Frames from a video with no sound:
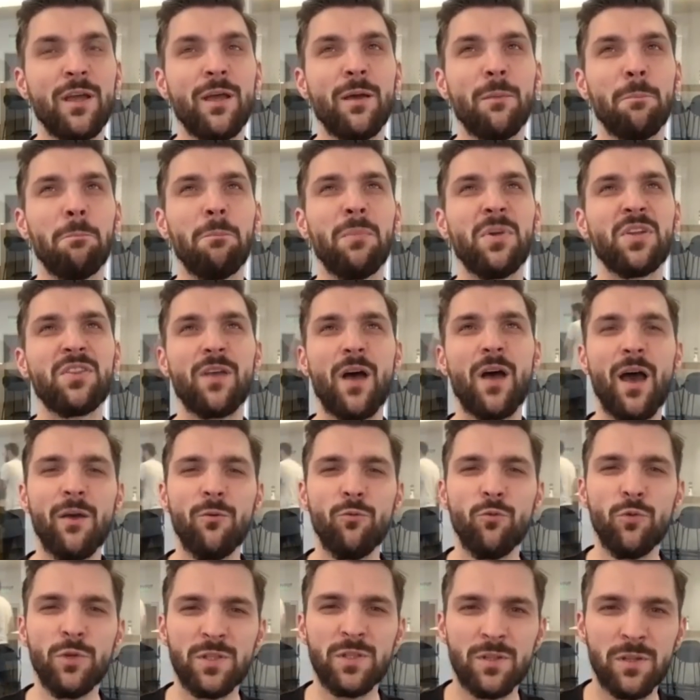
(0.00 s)
But I
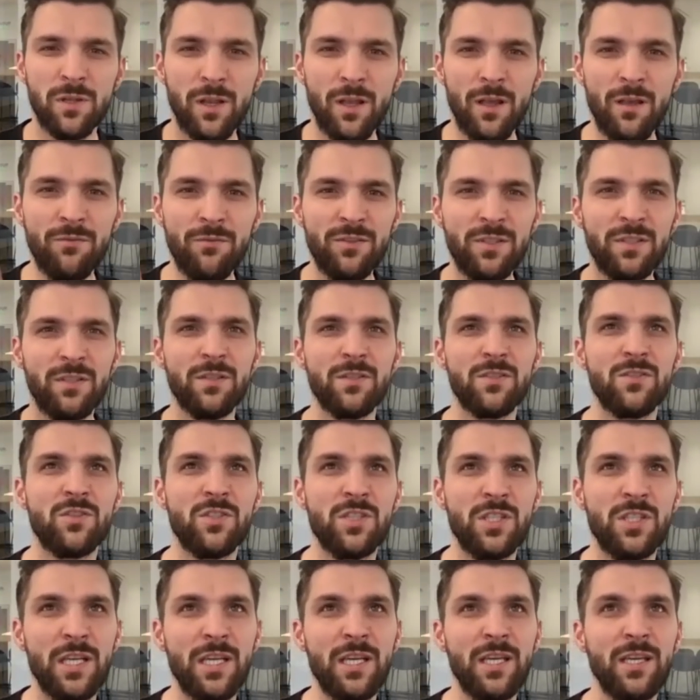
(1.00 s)
would love to
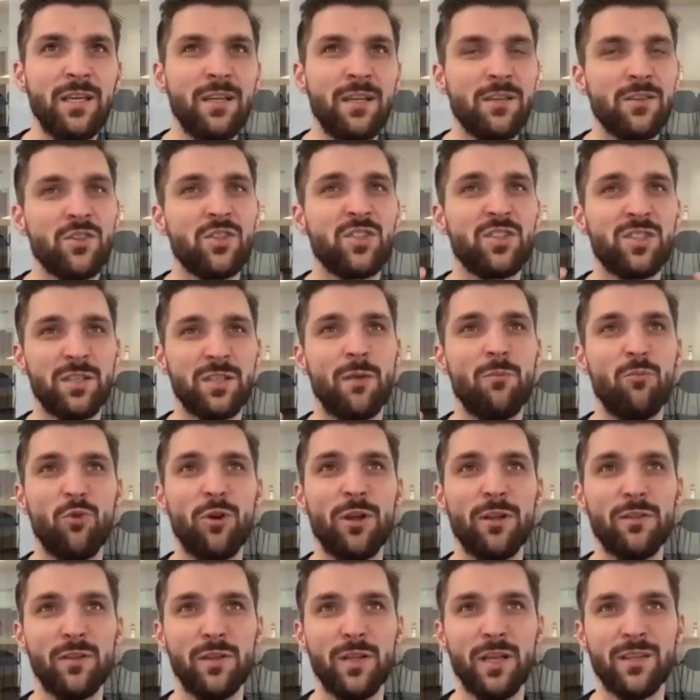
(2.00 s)
see
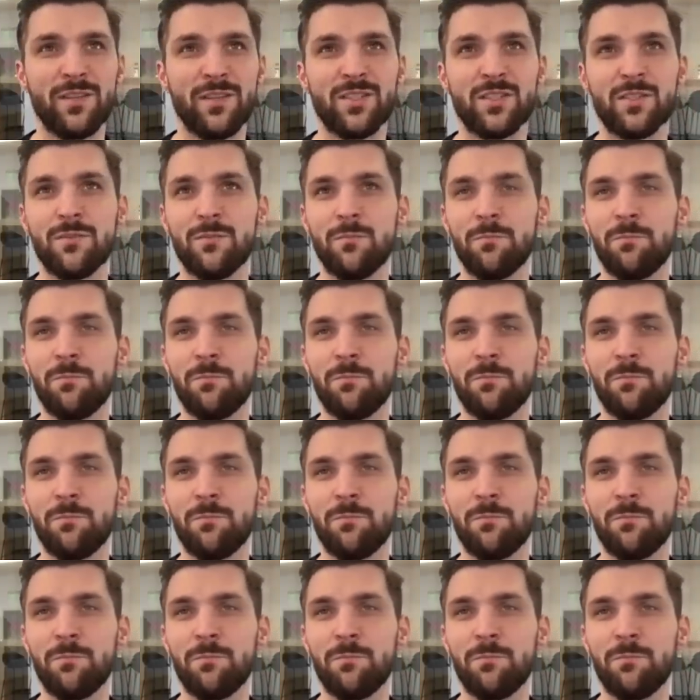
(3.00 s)
someone that's